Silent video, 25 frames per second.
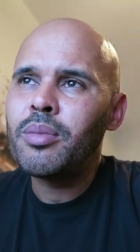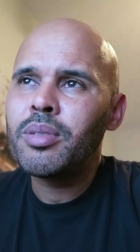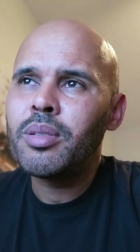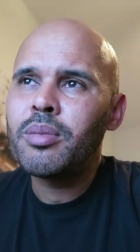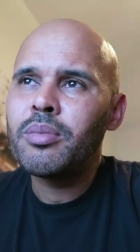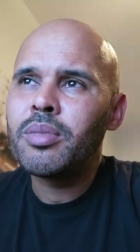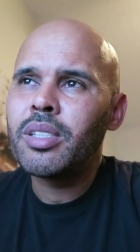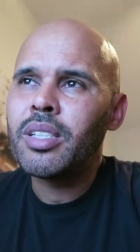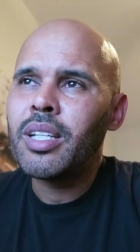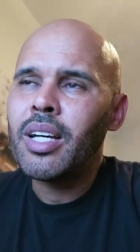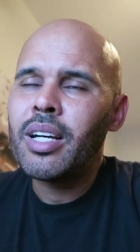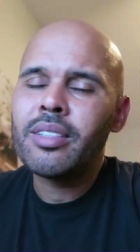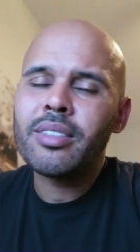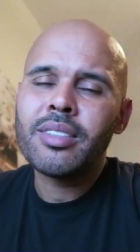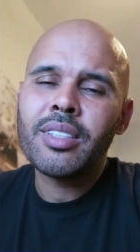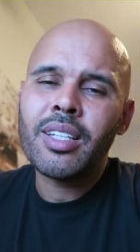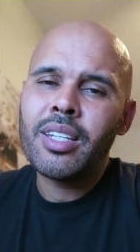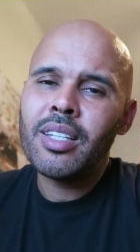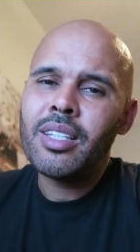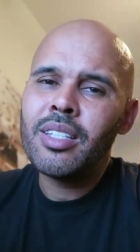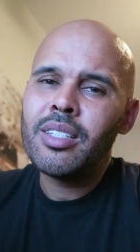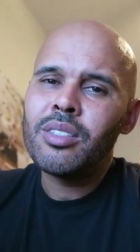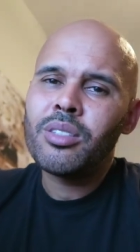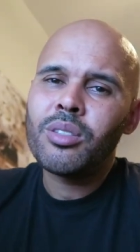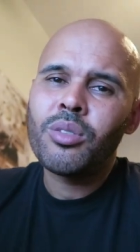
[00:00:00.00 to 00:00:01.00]
up some shots
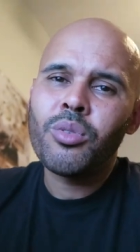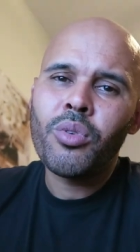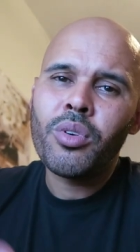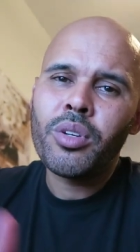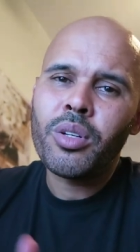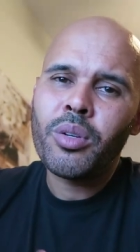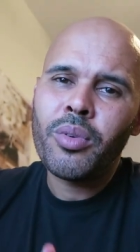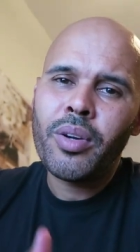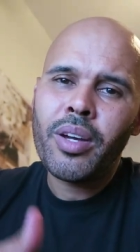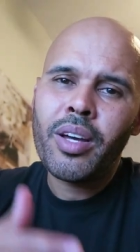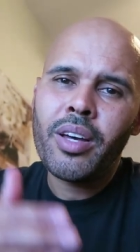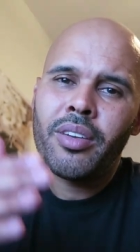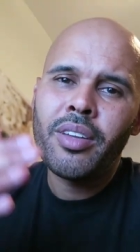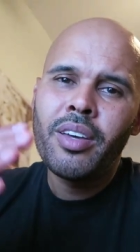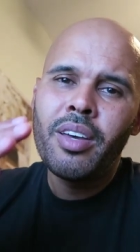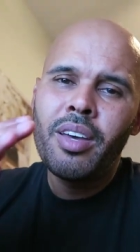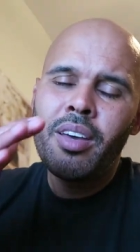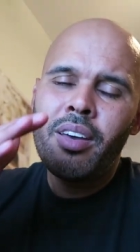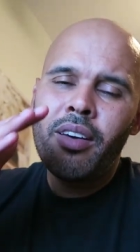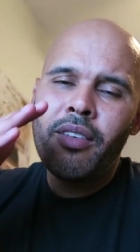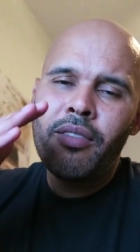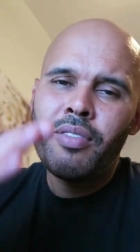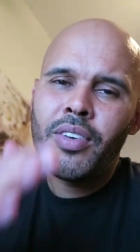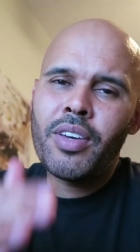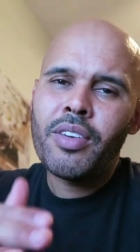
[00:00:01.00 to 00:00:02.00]
and he's scoring around
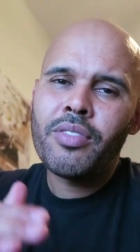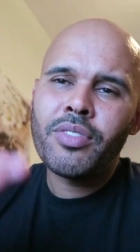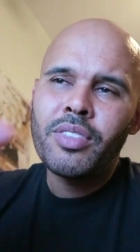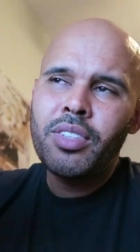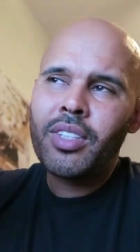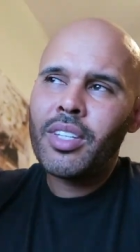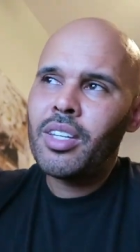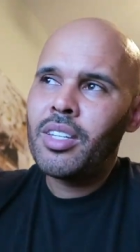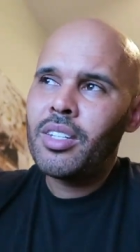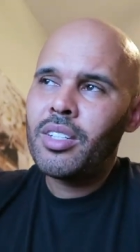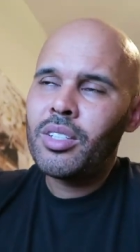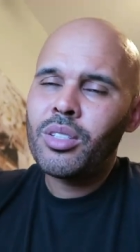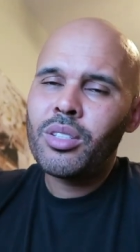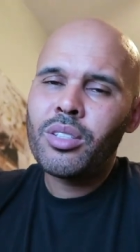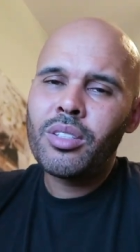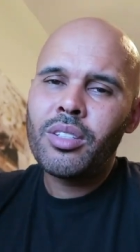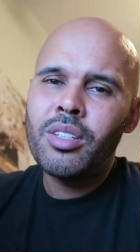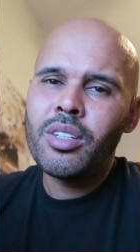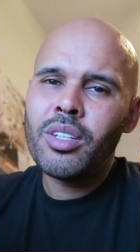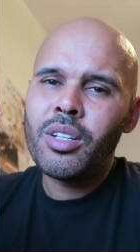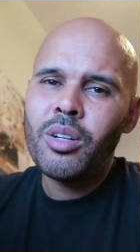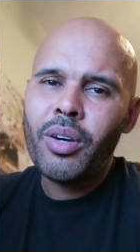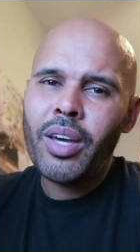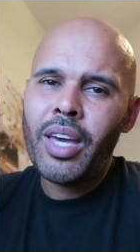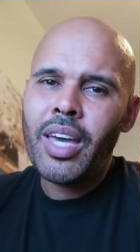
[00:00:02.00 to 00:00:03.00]
15
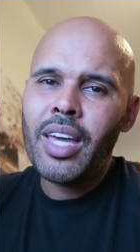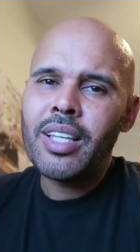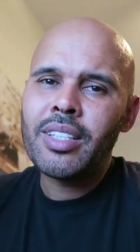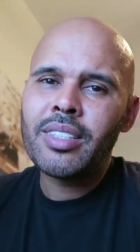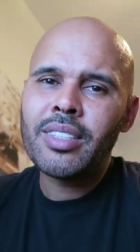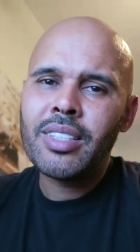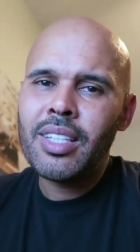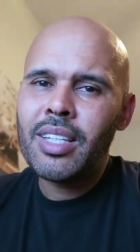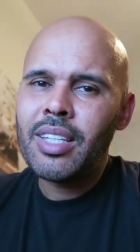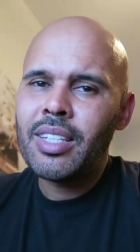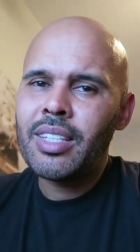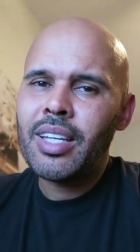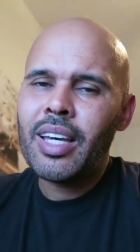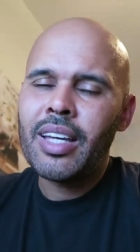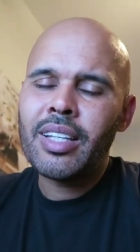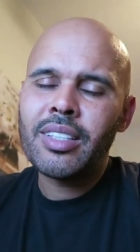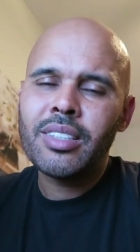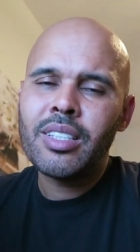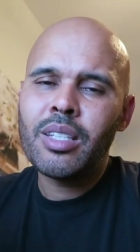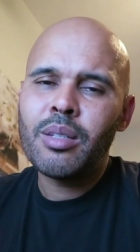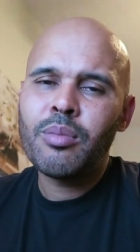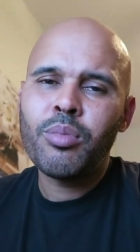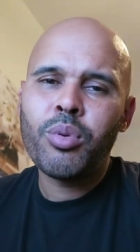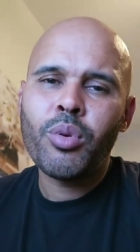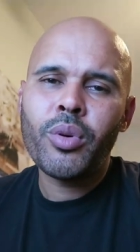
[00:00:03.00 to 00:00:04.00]
you know, 18,
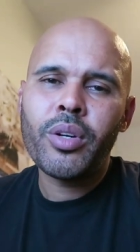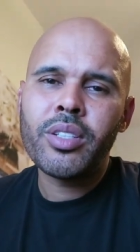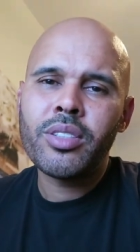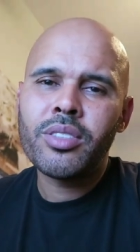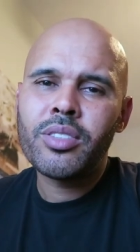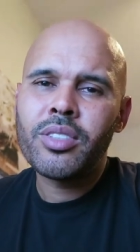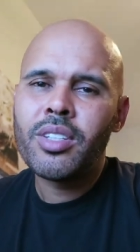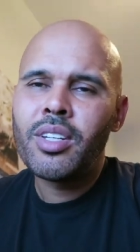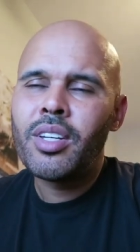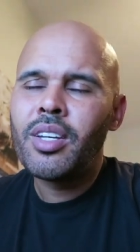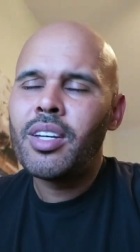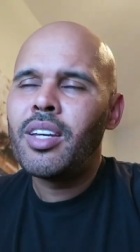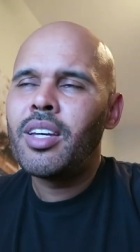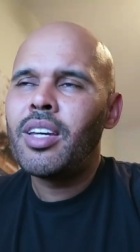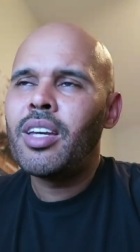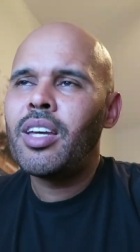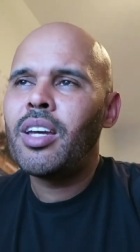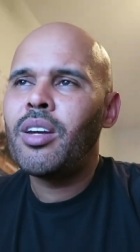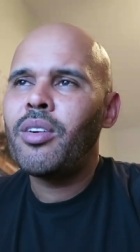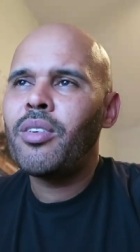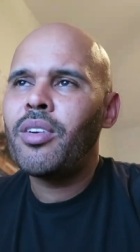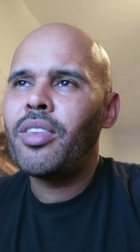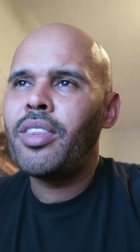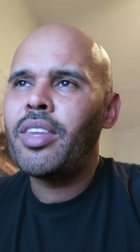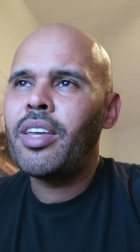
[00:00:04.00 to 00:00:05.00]
19 points
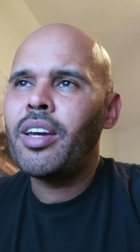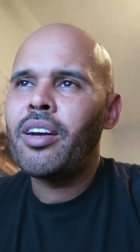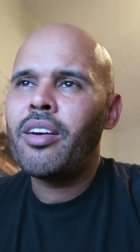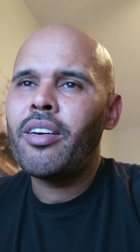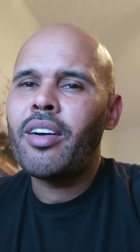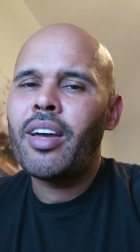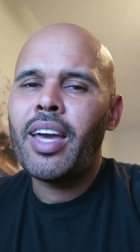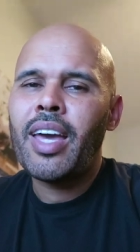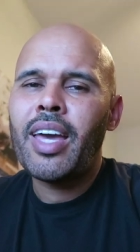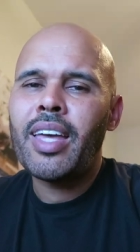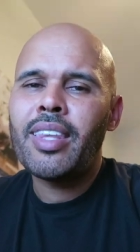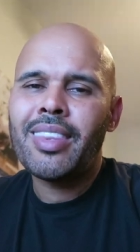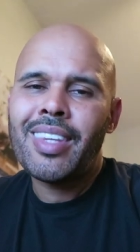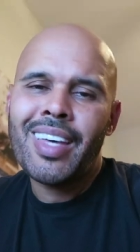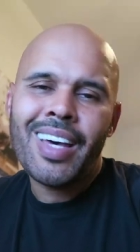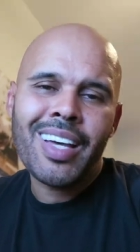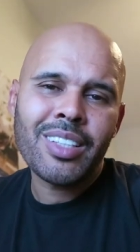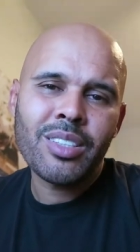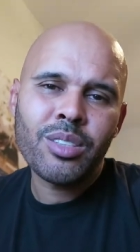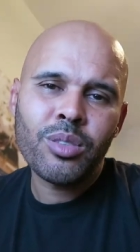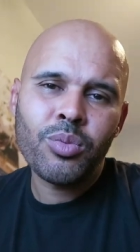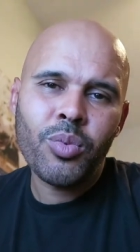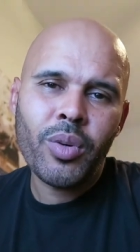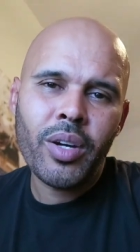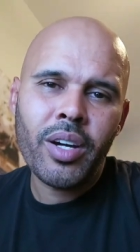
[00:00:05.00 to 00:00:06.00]
here and there. And
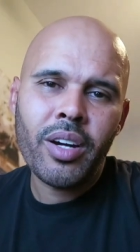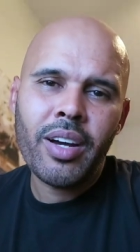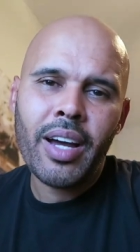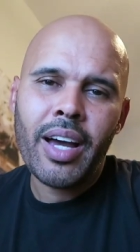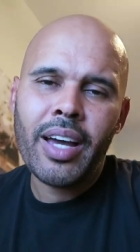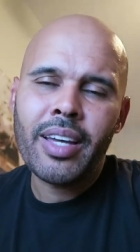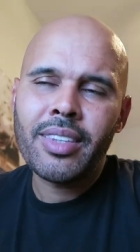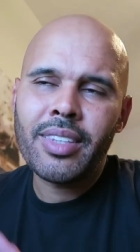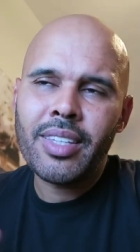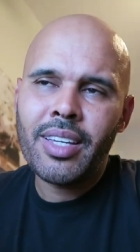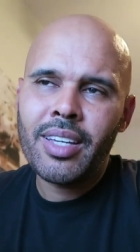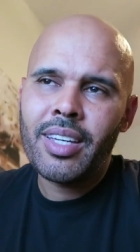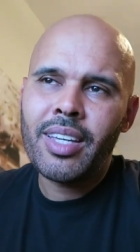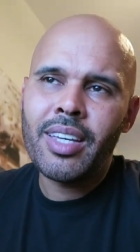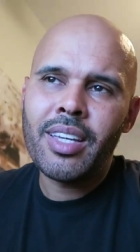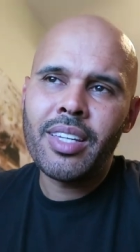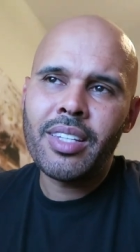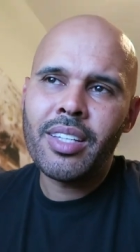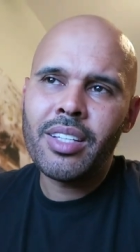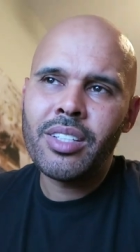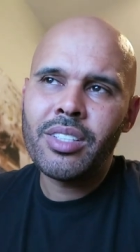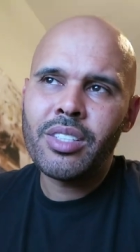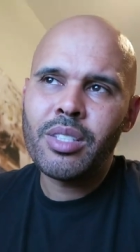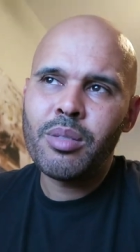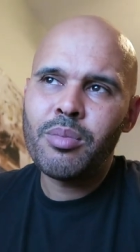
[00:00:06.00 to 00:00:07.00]
that's where I think he
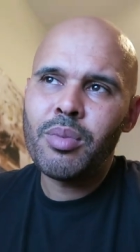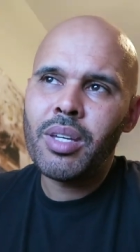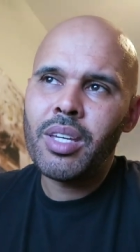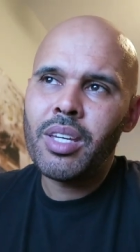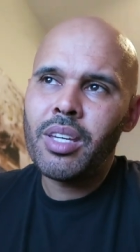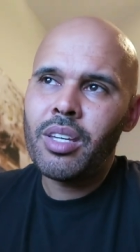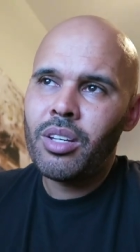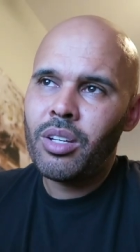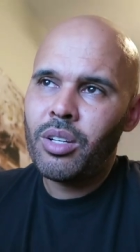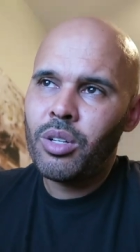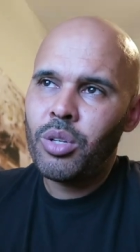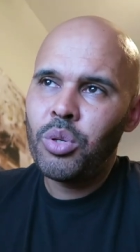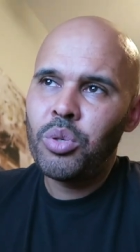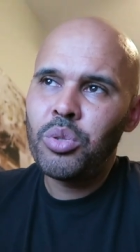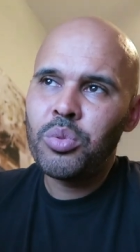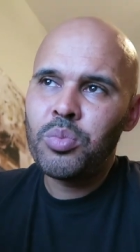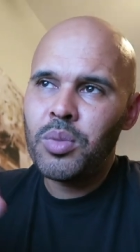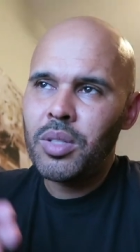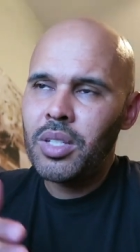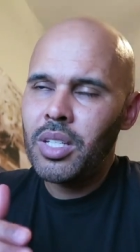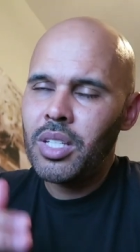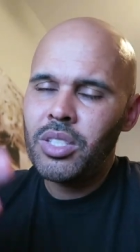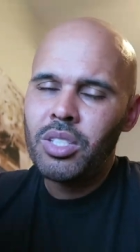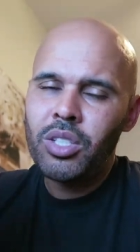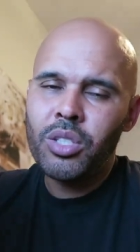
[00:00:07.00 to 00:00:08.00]
needs to be.
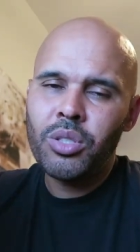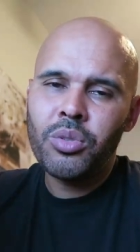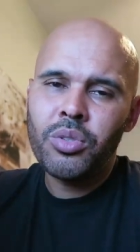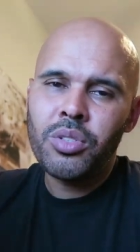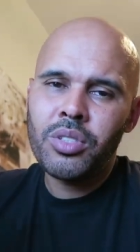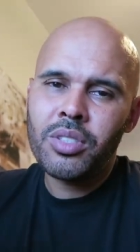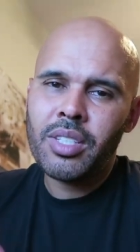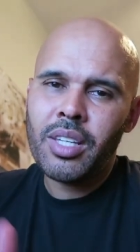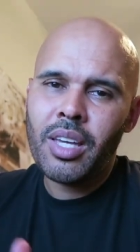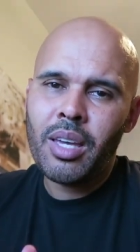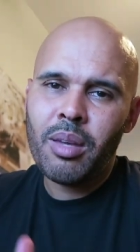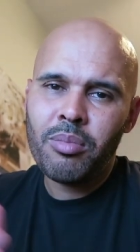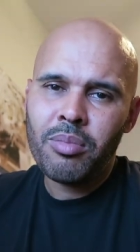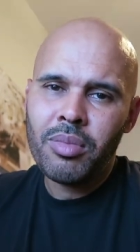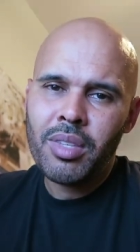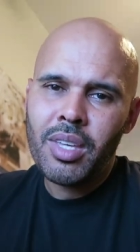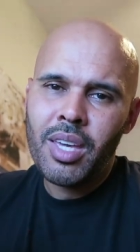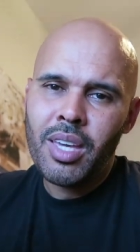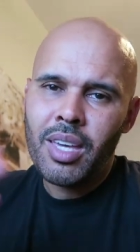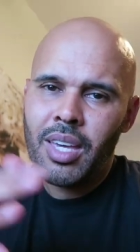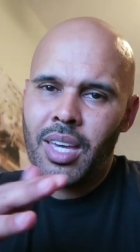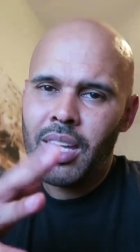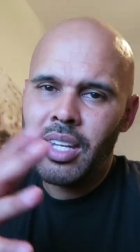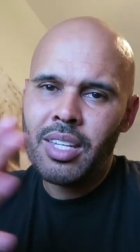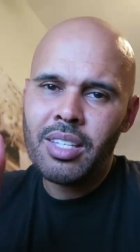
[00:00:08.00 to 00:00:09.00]
Kuzma needs to do the same
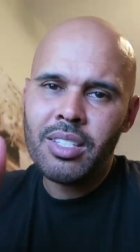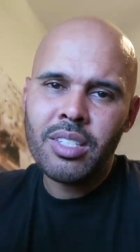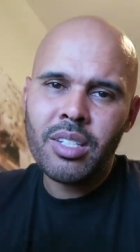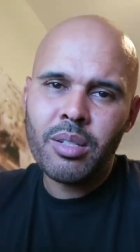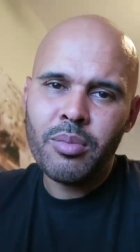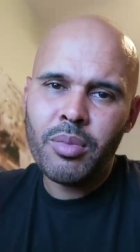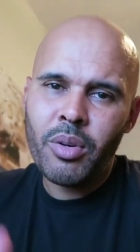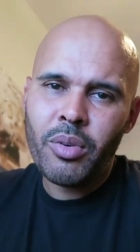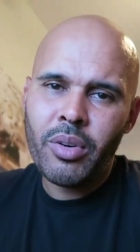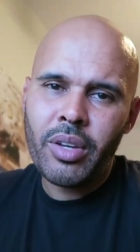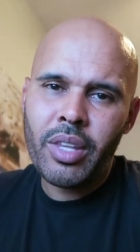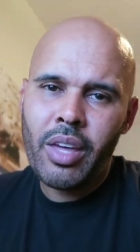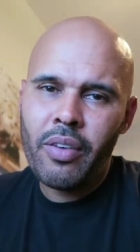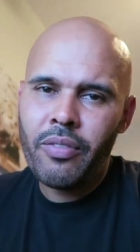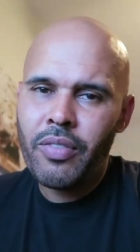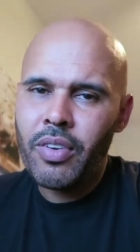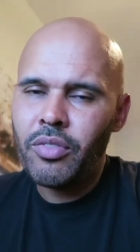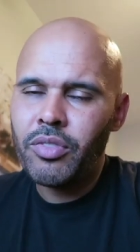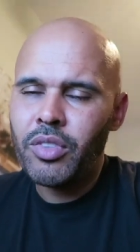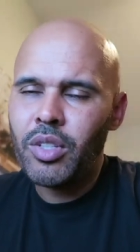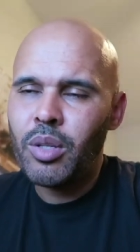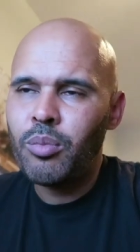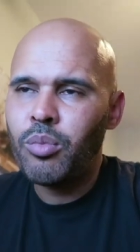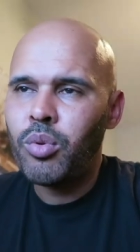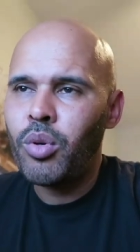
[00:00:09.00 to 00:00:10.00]
thing, and he's going to be around that
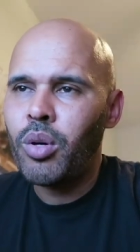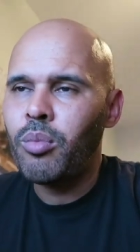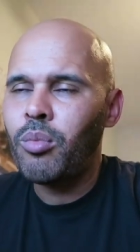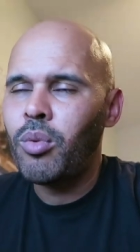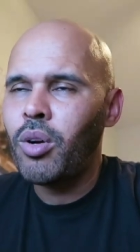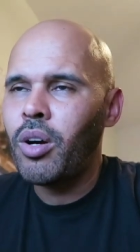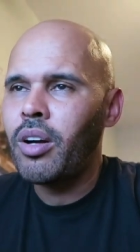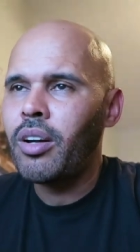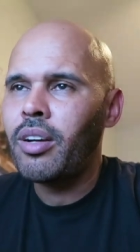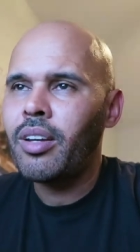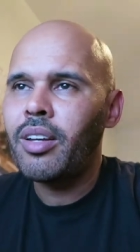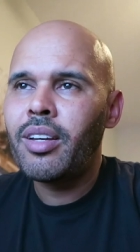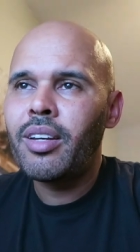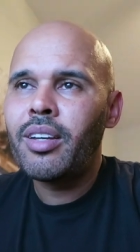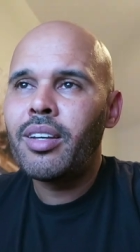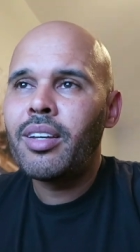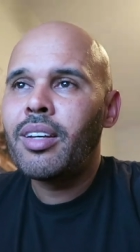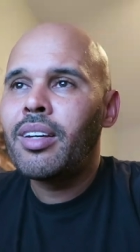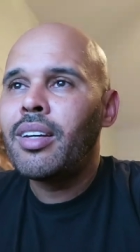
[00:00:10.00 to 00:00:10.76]
15 point mark.